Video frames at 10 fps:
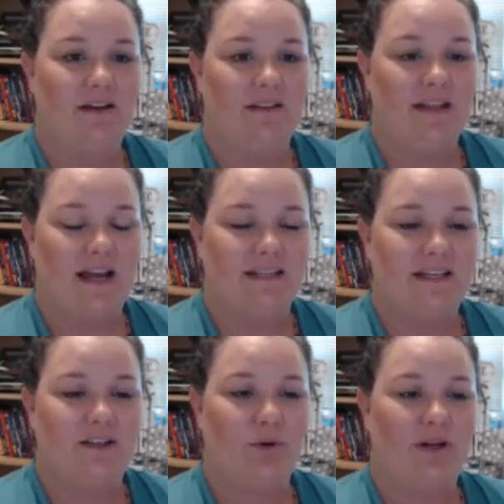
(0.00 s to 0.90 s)
the idea
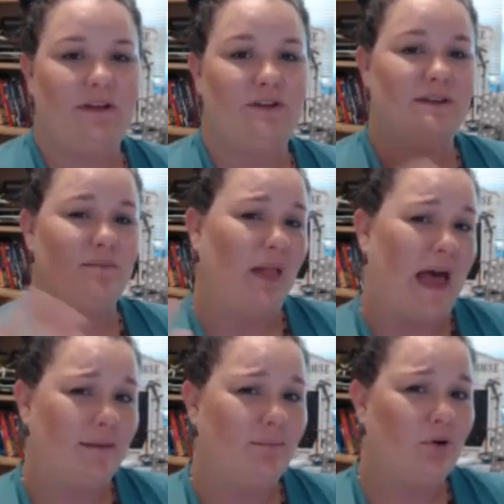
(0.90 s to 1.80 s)
that we're going to be using
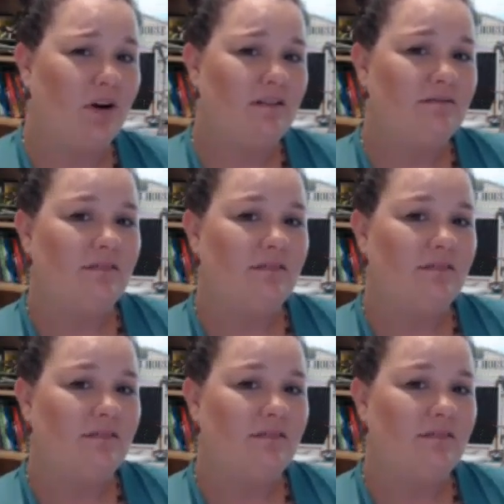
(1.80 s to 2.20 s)
Blackboard